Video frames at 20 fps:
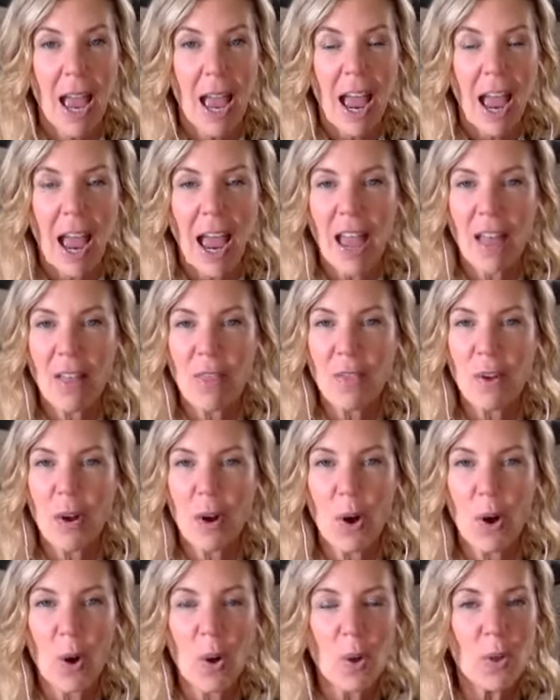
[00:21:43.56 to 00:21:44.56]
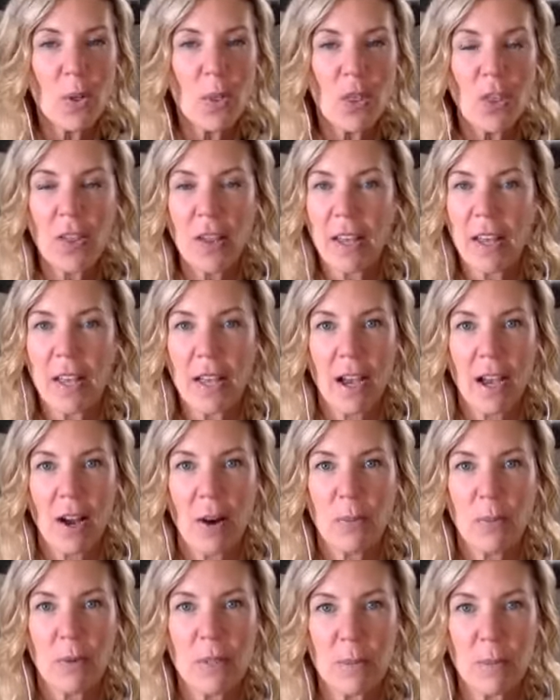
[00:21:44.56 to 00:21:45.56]
And the whole thing
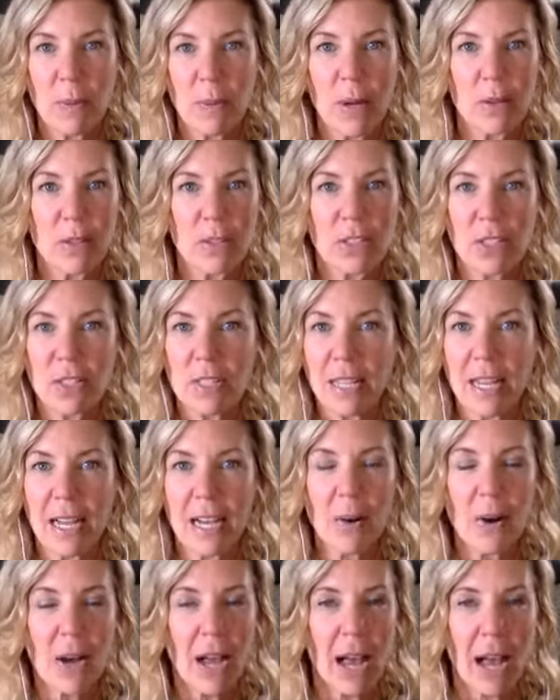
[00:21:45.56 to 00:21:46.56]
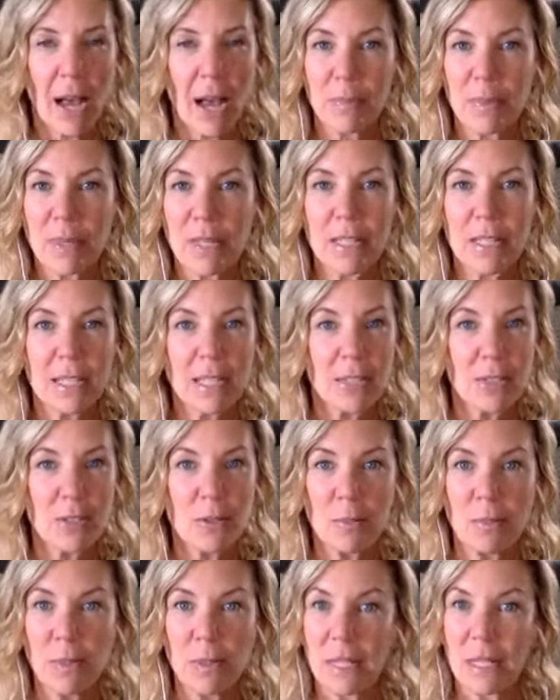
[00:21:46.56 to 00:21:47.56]
was about just how happy can you
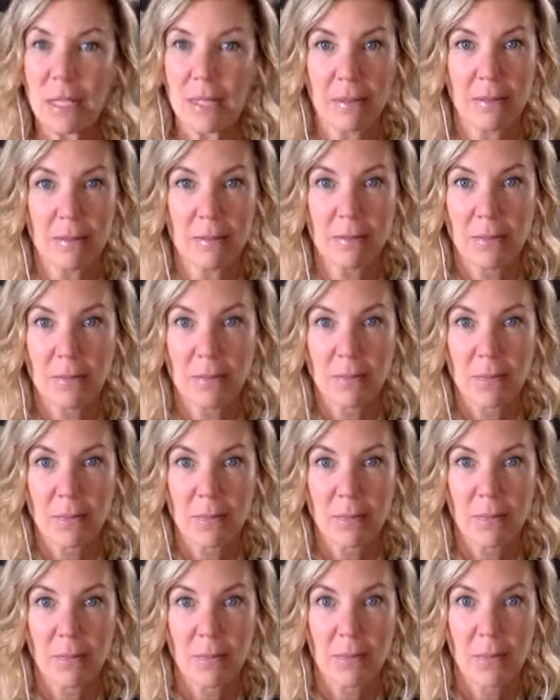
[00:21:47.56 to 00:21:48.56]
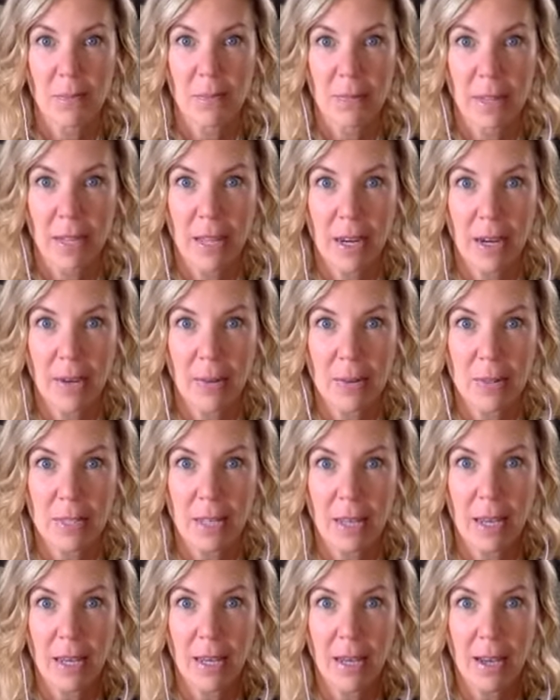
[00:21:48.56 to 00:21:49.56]
be? And I was
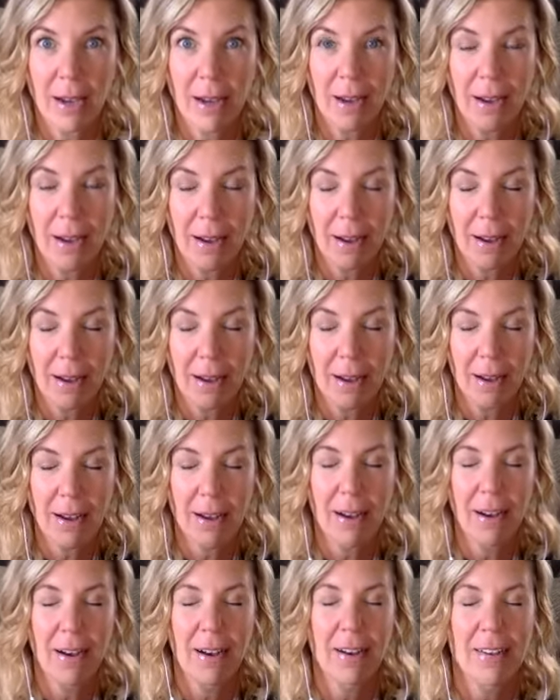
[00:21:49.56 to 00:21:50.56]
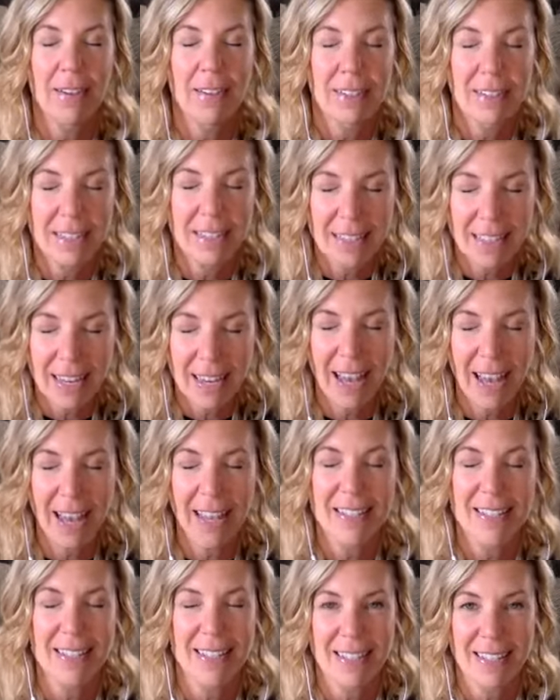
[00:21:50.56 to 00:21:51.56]
like, oh,
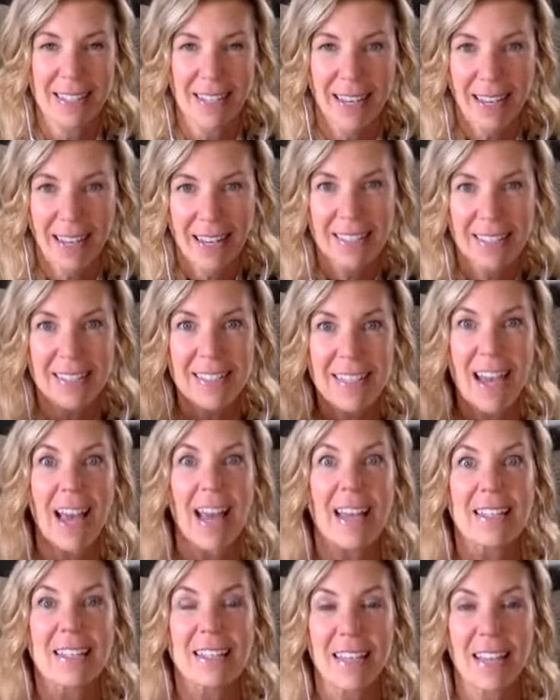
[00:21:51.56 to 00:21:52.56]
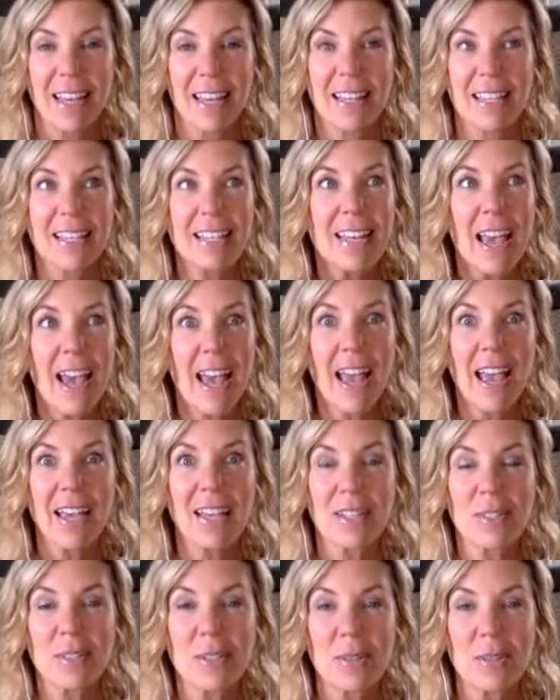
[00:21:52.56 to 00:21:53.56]
yes, like, yay.
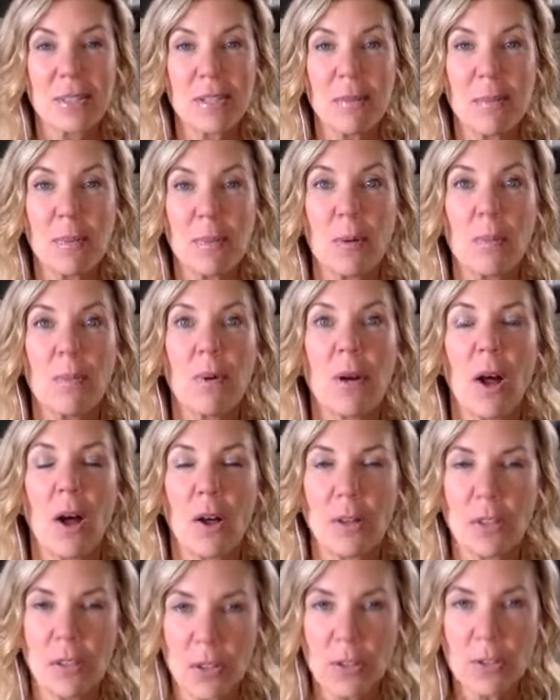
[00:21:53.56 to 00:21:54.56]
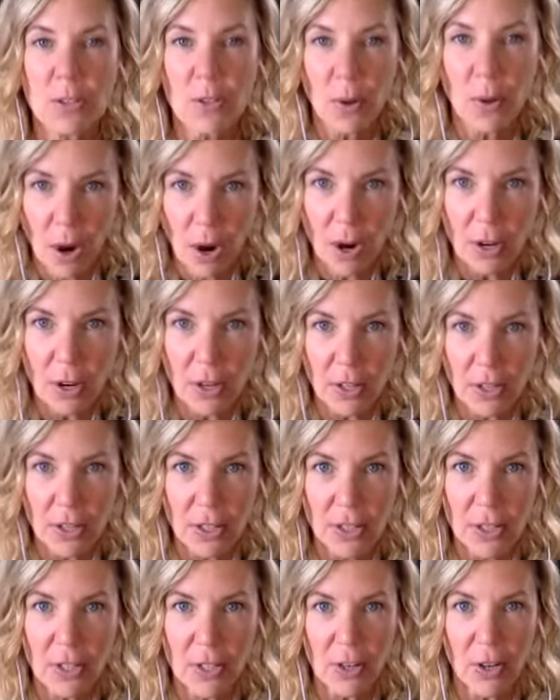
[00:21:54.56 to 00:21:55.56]
It's so simple, but also so hard,
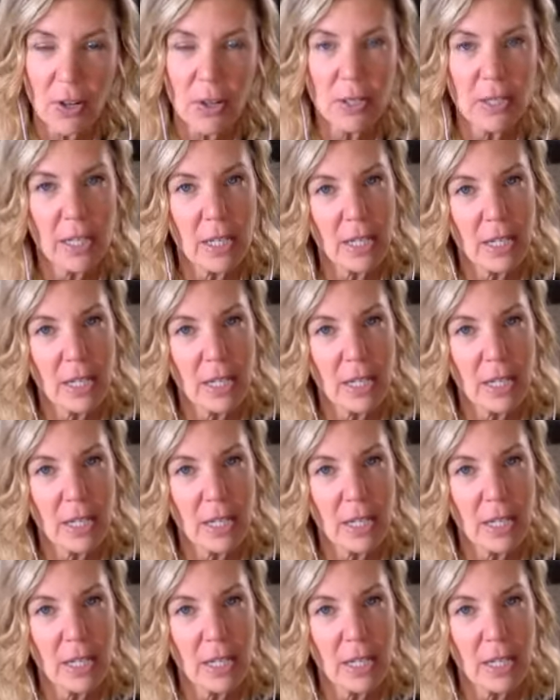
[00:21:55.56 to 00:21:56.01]
like